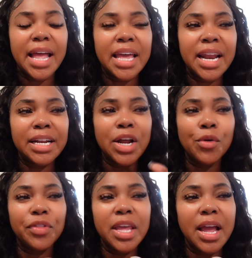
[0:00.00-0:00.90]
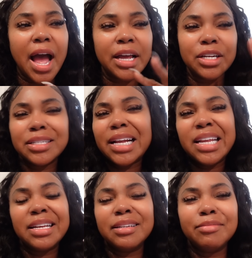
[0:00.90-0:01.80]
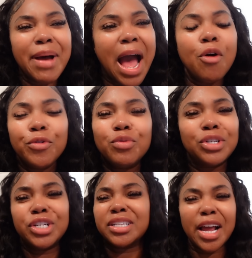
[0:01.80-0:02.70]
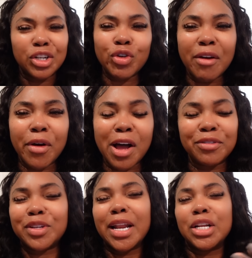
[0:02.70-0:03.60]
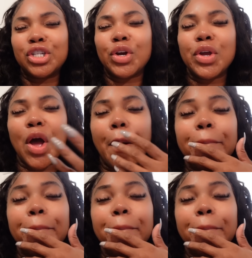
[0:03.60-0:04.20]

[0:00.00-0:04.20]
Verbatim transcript: And I don't think I, cause I didn't, my outfit was just like a travel outfit, so I didn't show y'all.